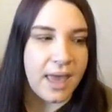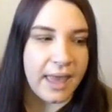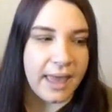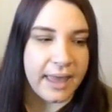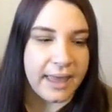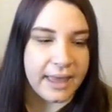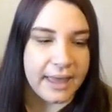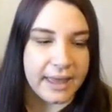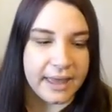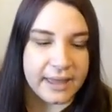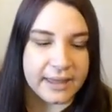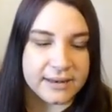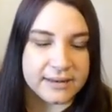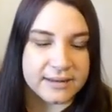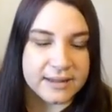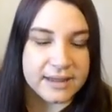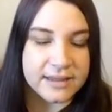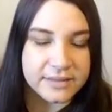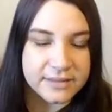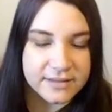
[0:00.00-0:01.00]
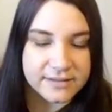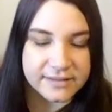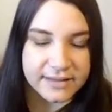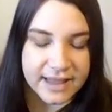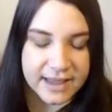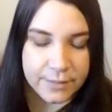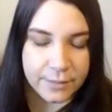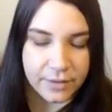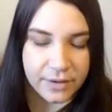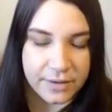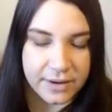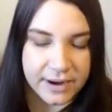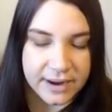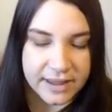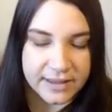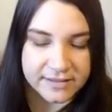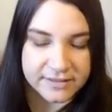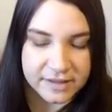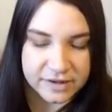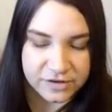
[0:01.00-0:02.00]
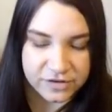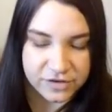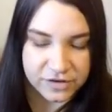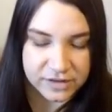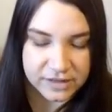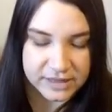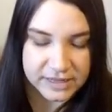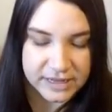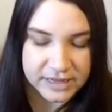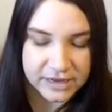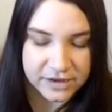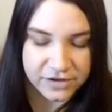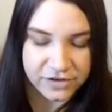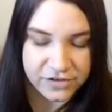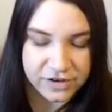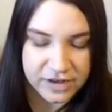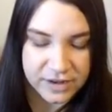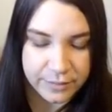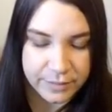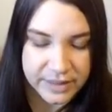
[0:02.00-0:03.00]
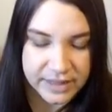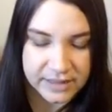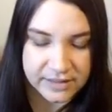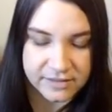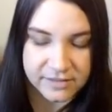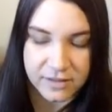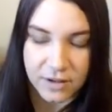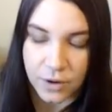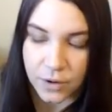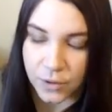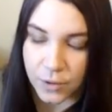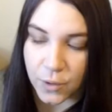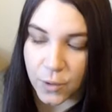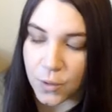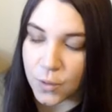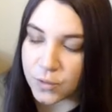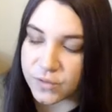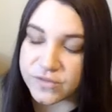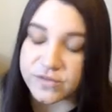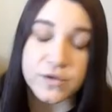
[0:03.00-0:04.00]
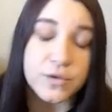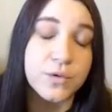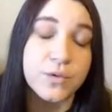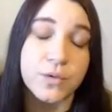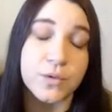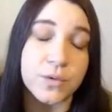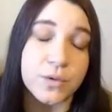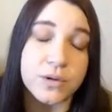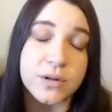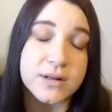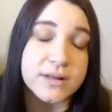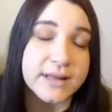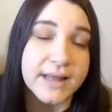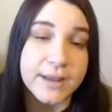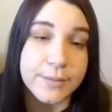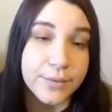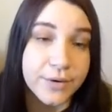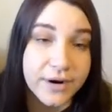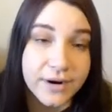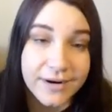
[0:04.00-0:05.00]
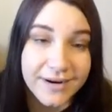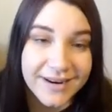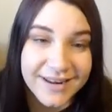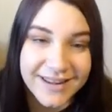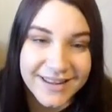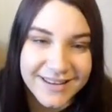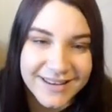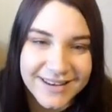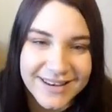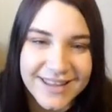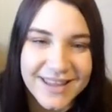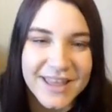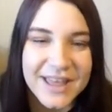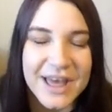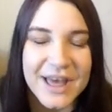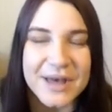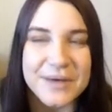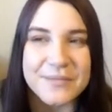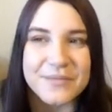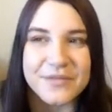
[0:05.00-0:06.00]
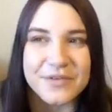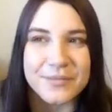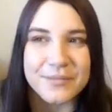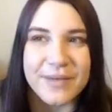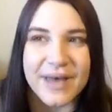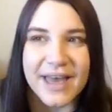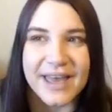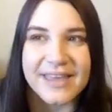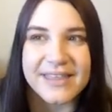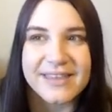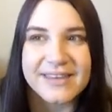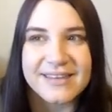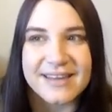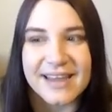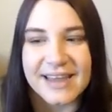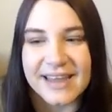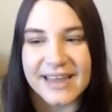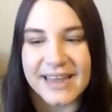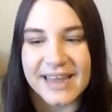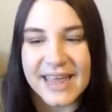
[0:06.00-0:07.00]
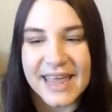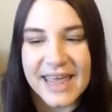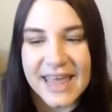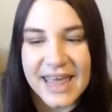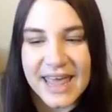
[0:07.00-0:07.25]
And in this library, essentially, she meets her old school librarian um, from back in the day